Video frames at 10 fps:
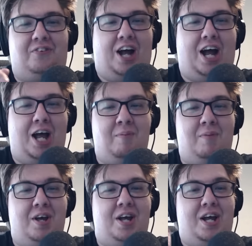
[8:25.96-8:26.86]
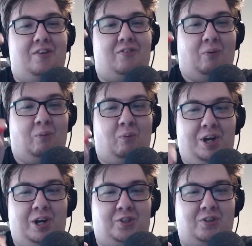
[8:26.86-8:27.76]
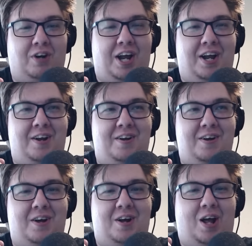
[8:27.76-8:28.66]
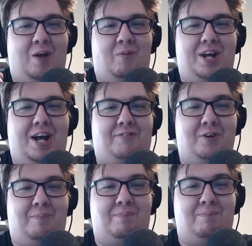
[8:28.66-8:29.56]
time, it's a real train, and we have to